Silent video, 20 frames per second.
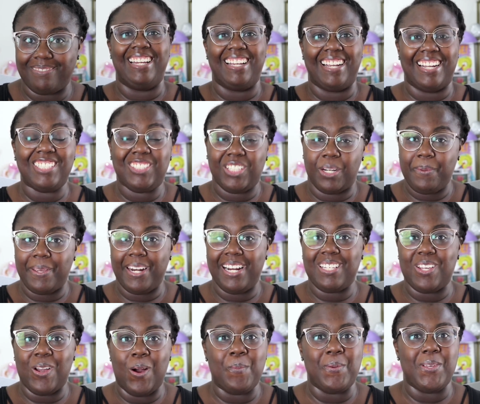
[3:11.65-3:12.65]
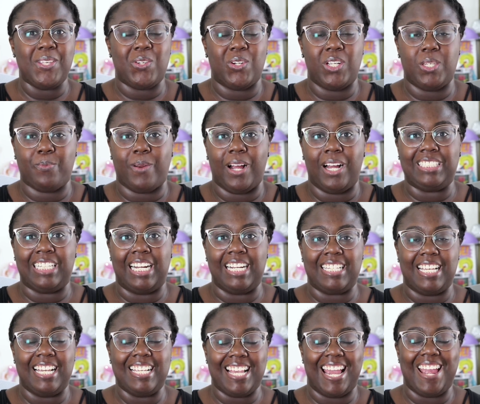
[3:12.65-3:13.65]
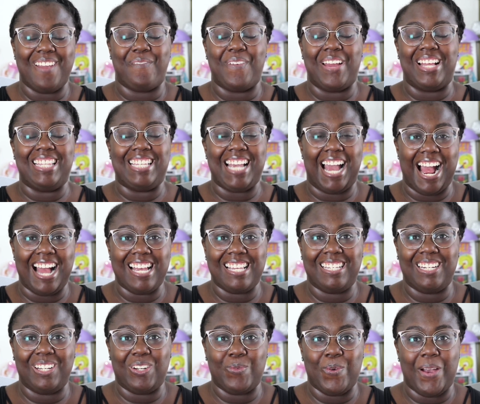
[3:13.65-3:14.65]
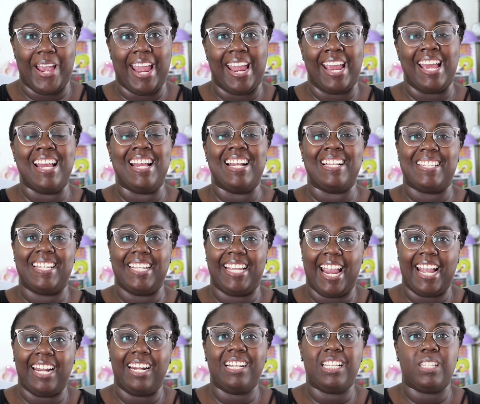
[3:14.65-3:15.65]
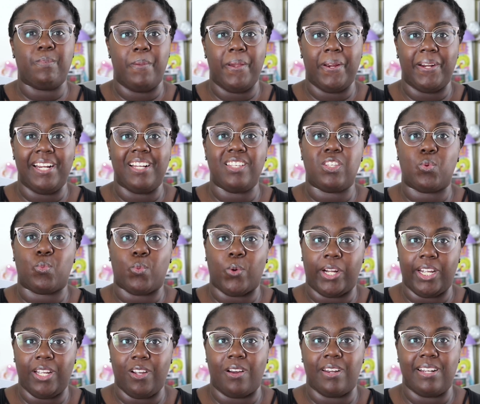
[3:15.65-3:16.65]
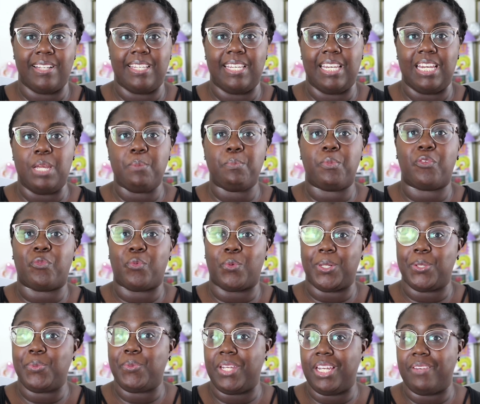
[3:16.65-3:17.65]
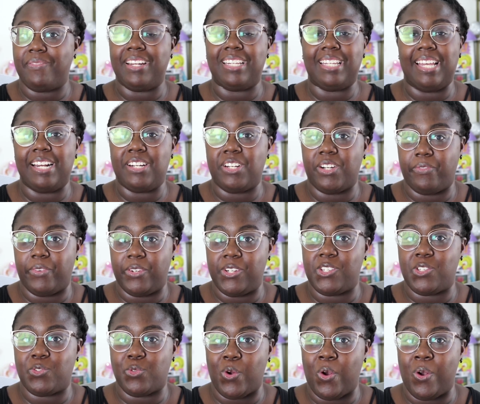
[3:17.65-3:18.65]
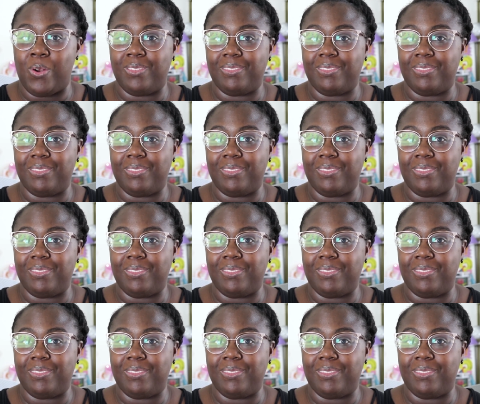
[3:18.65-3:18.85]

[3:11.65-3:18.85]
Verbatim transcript: Contributing to open source projects is a fantastic way to gain experience working on a team before you even land your first role.